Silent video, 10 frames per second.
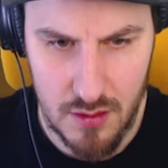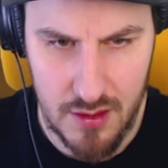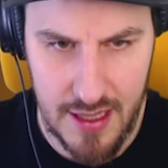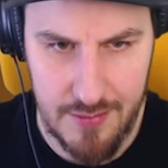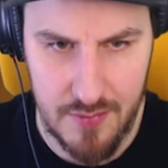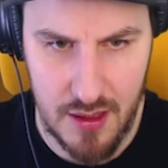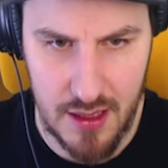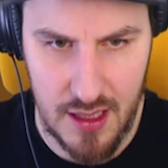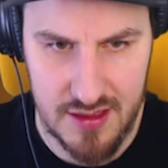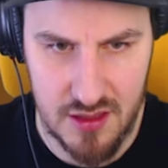Okay,
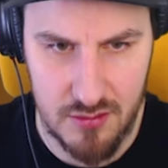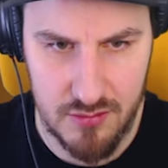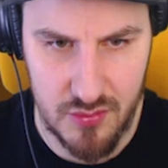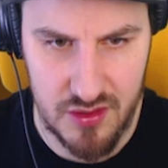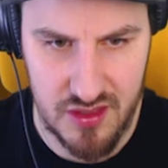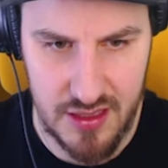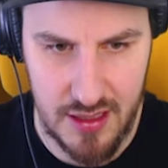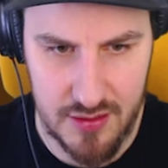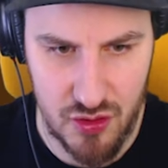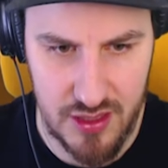I got some, but there's only
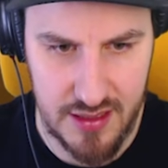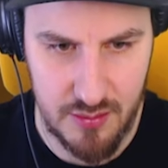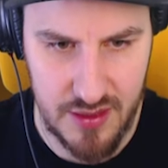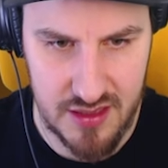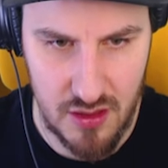like three little bits.